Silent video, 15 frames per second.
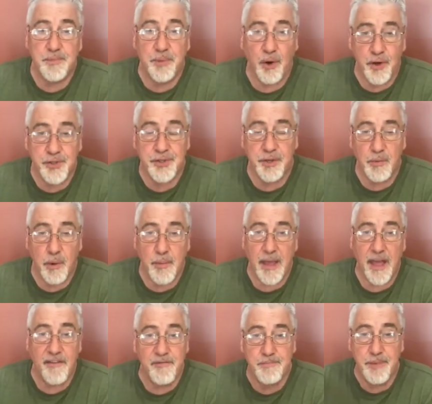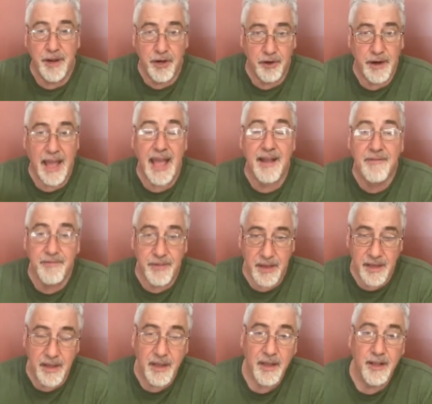person when we have bitter
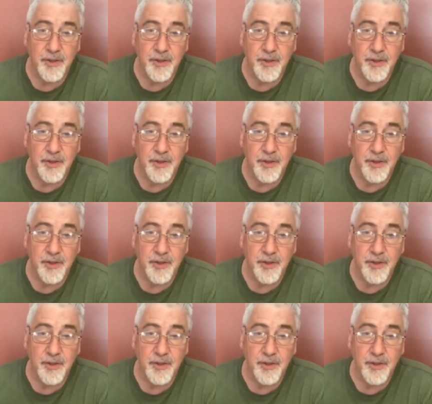envy